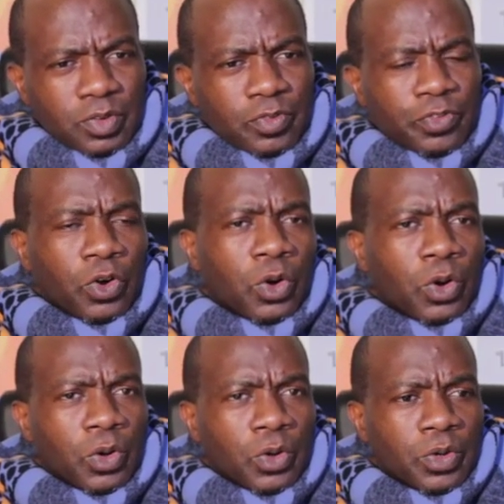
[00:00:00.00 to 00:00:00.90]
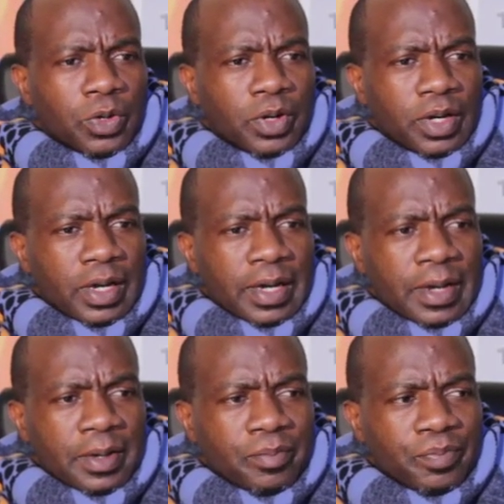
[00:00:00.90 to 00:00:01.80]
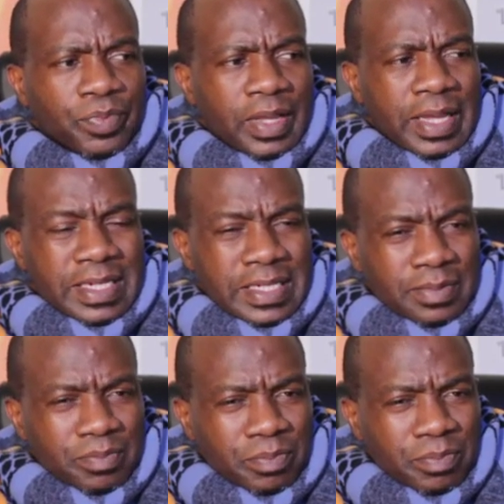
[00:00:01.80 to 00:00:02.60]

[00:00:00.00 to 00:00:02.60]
for in